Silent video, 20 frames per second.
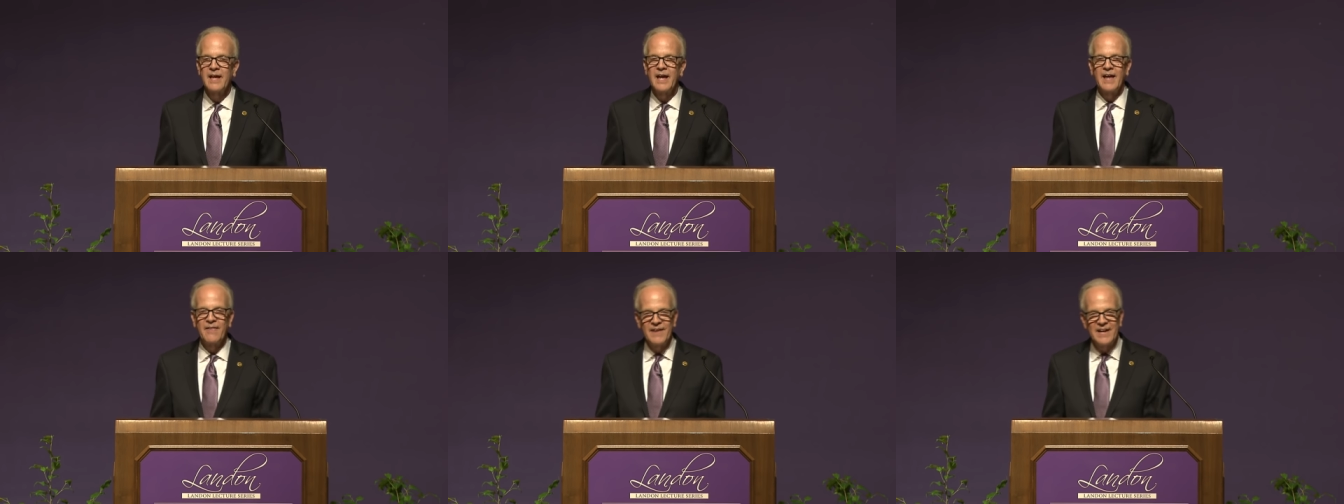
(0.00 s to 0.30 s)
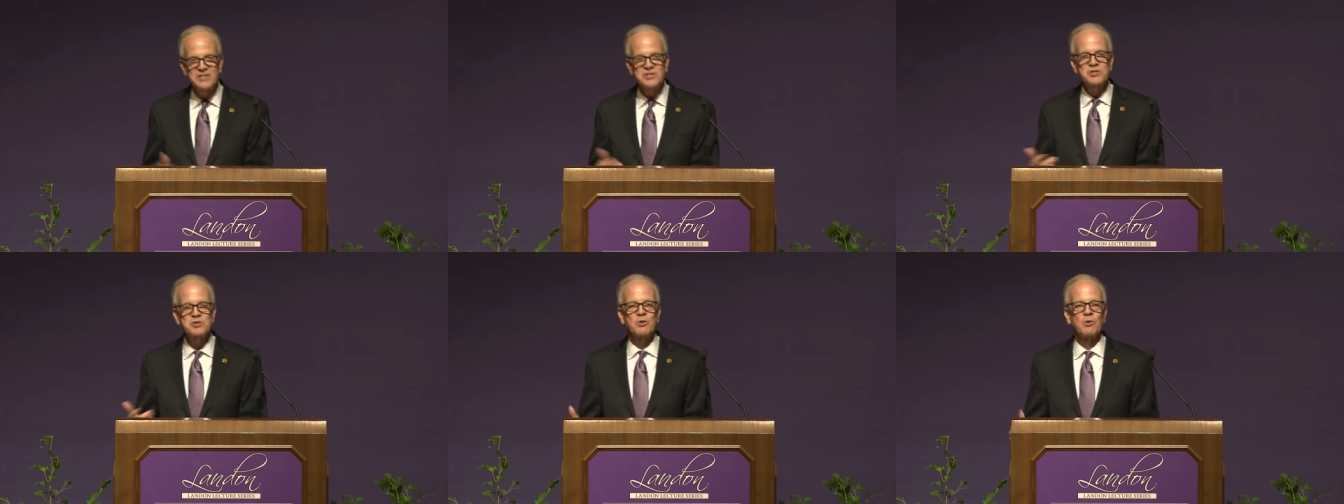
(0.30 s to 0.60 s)
And
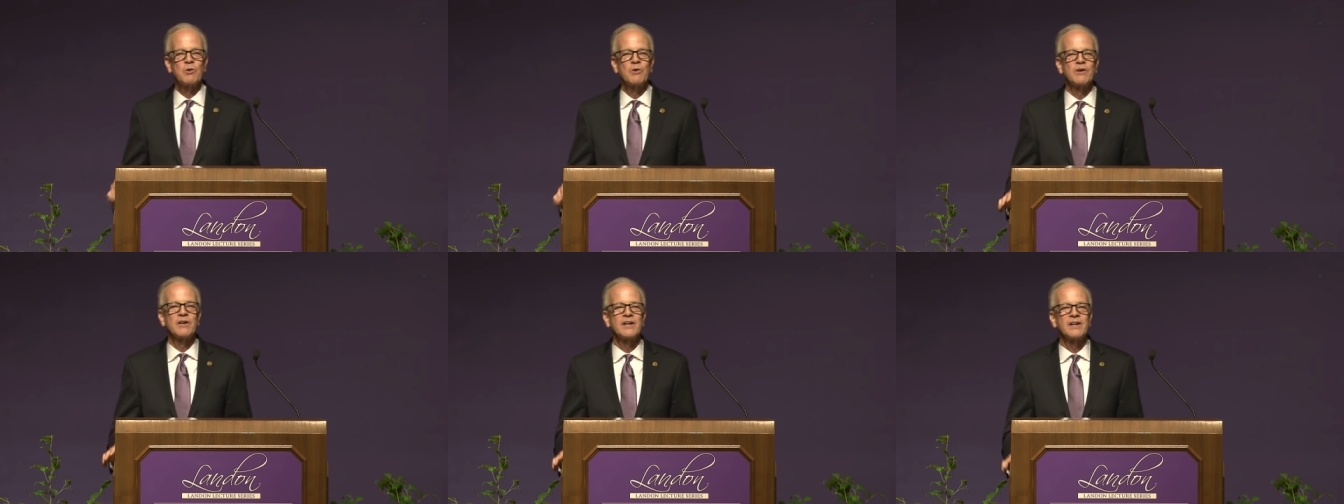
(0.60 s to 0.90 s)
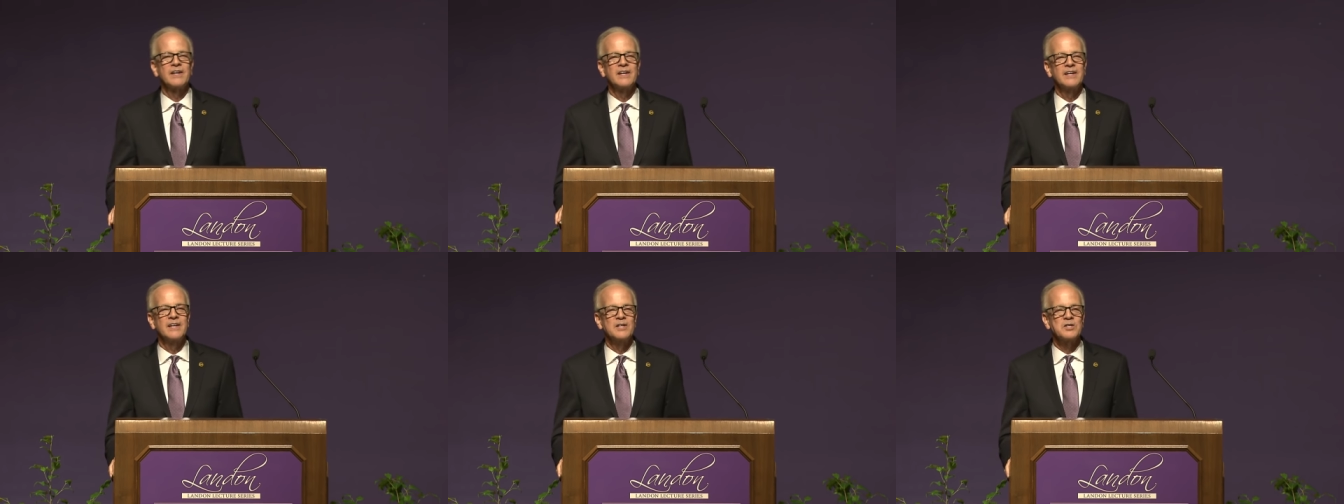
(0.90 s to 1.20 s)
that store
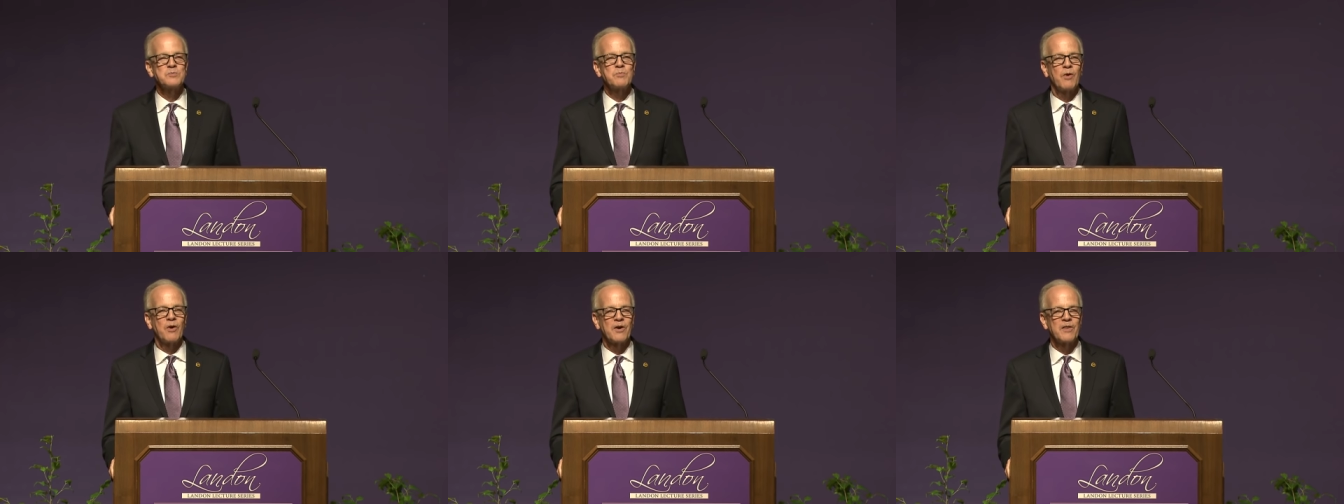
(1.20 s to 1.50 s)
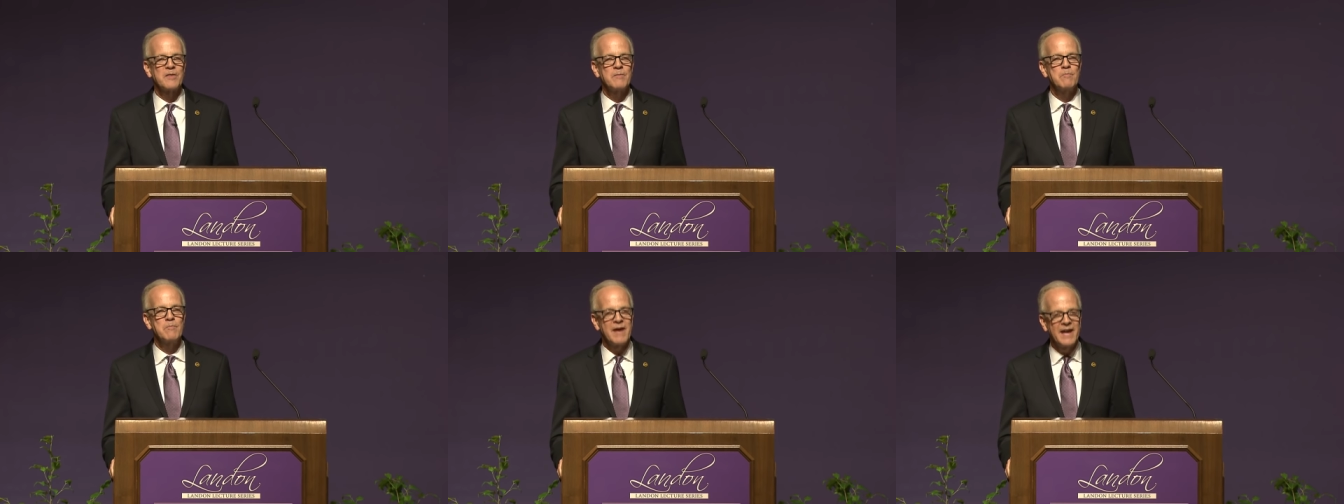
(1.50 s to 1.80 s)
is part
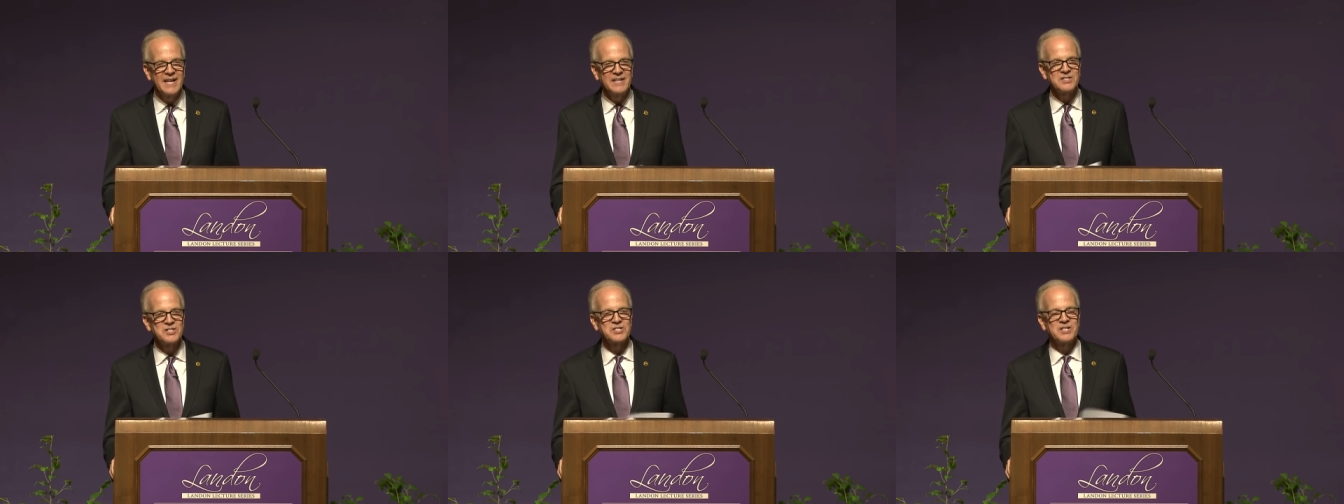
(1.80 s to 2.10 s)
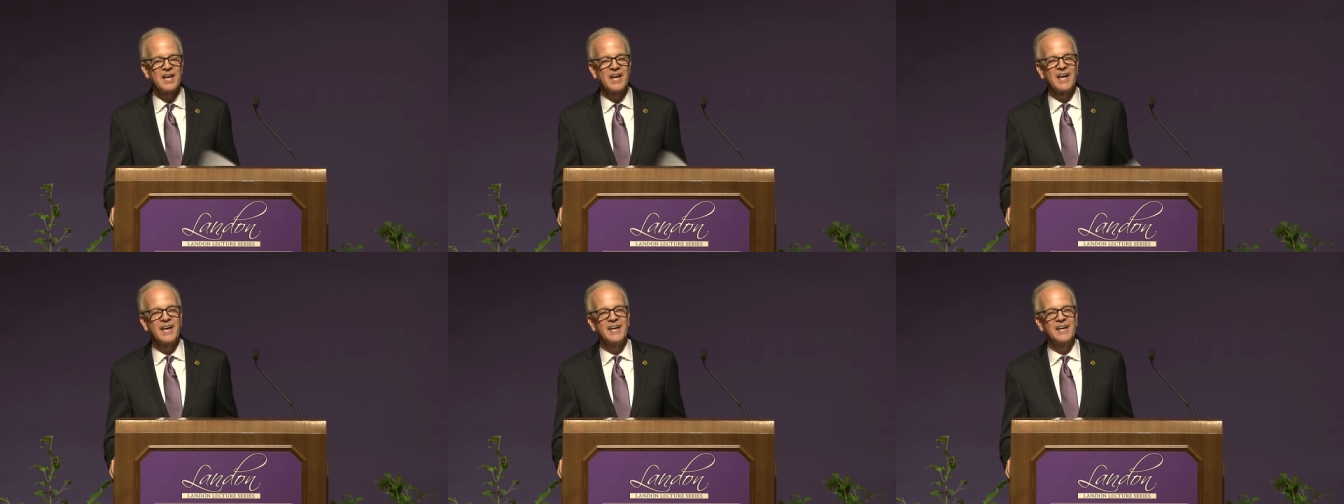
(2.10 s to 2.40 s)
of the
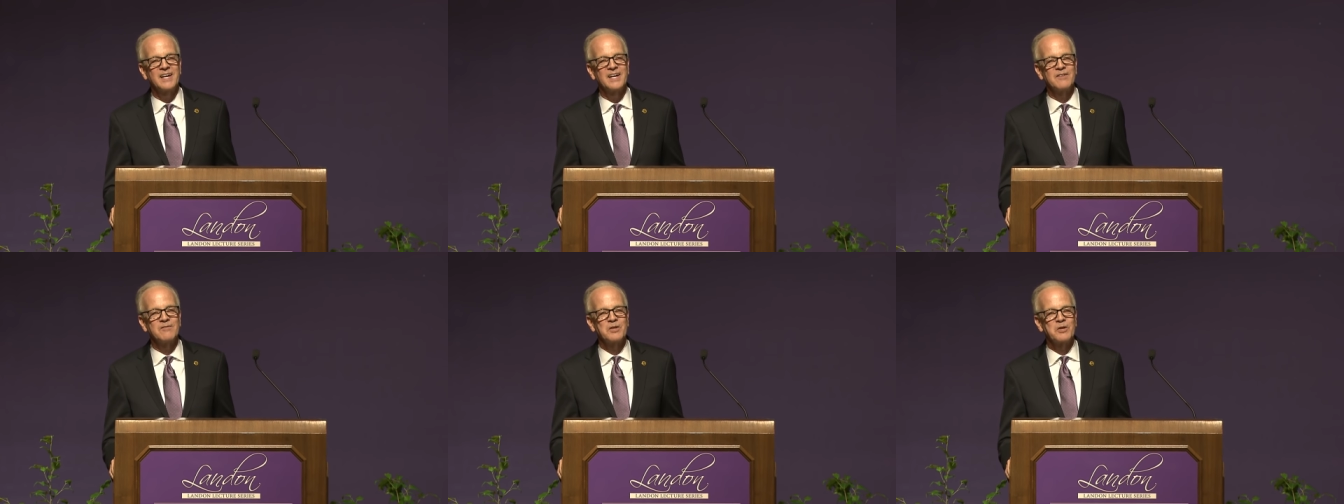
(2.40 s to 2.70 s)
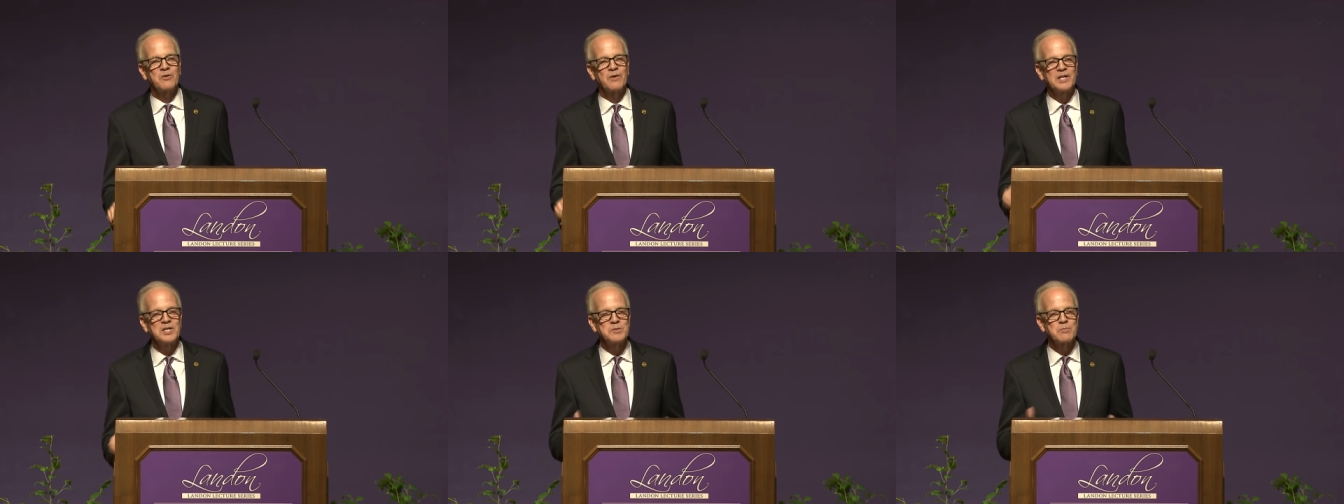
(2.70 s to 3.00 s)
mainstay of the
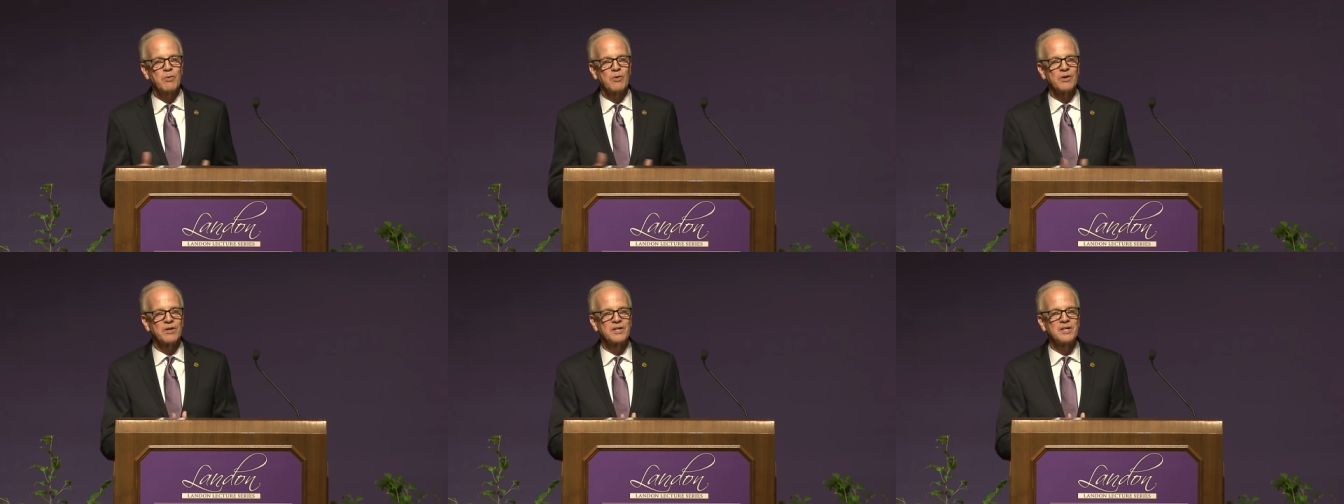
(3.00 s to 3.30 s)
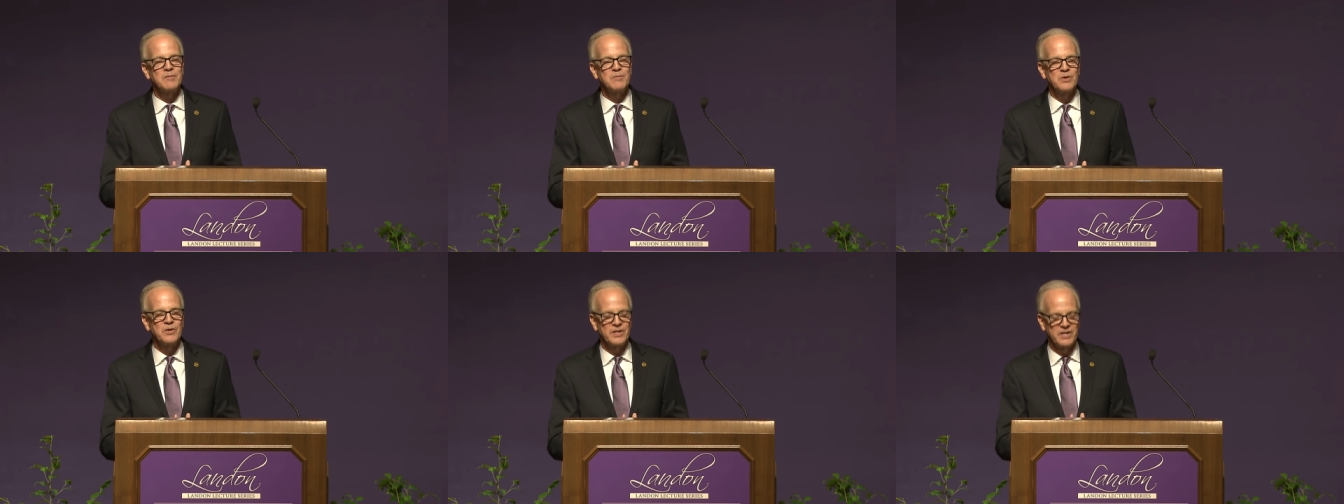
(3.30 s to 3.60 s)
Greensburg
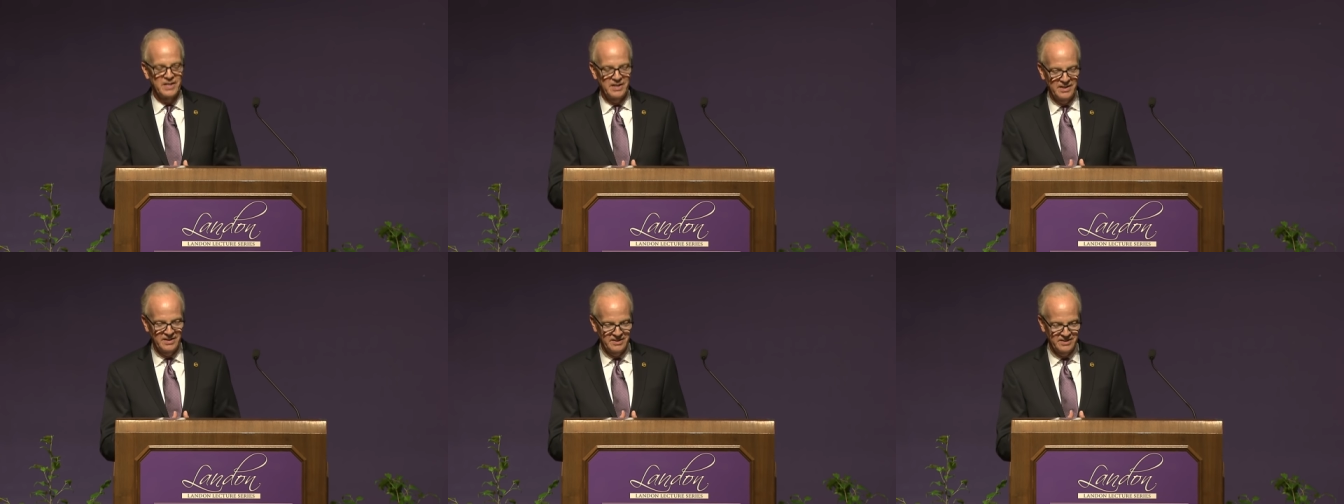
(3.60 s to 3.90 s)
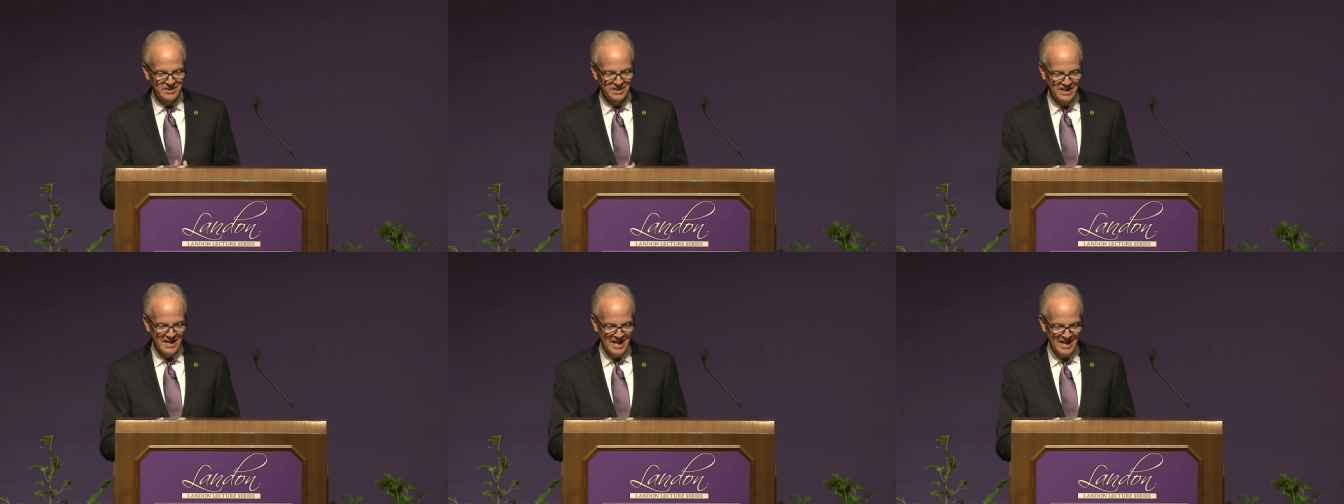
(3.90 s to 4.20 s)
community
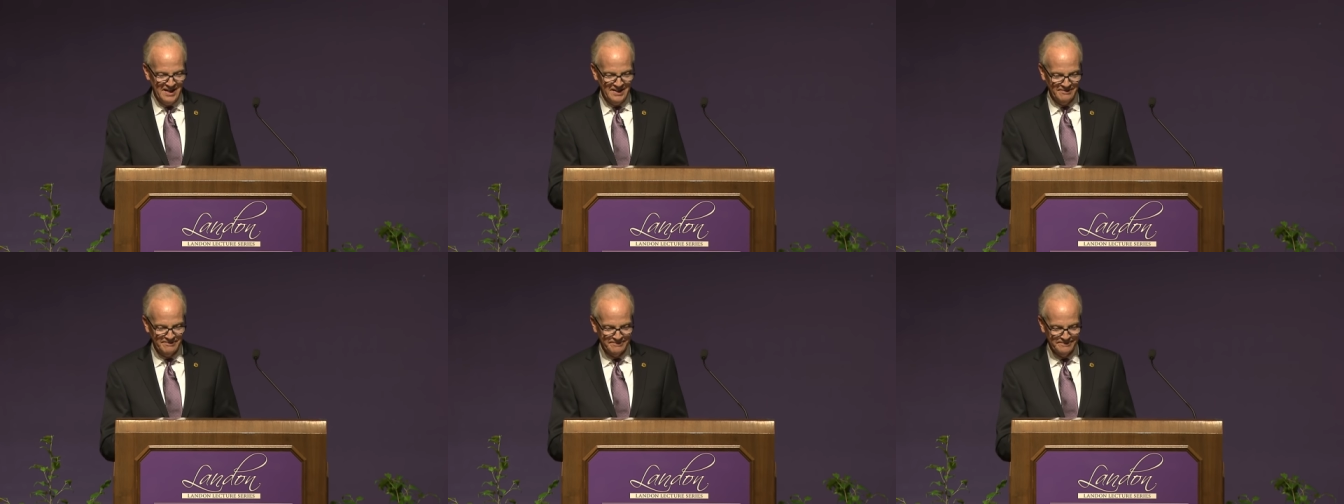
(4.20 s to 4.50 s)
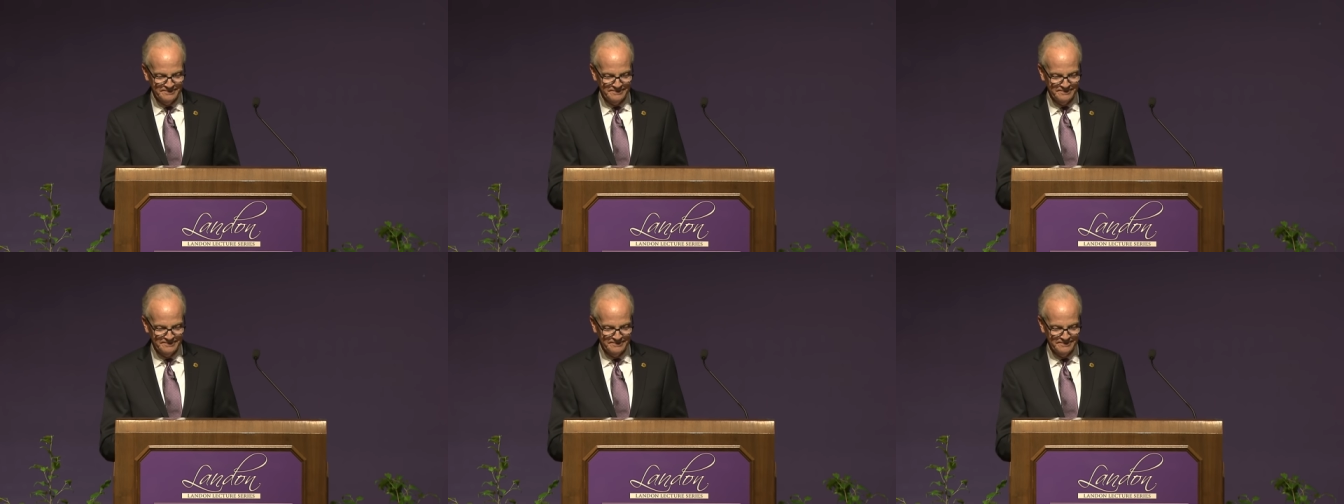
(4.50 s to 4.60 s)
today.